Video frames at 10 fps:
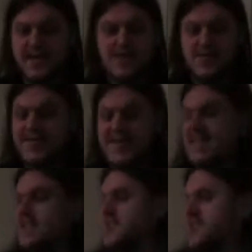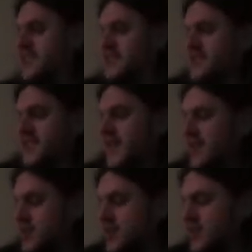That completely changes the
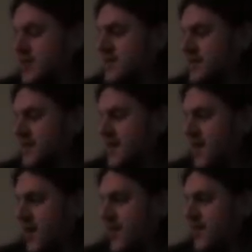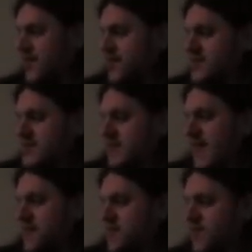character of the
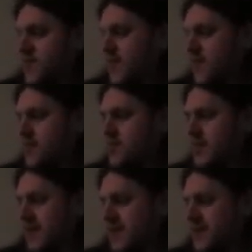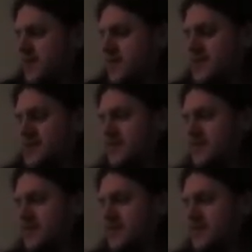type of thing we're playing, right?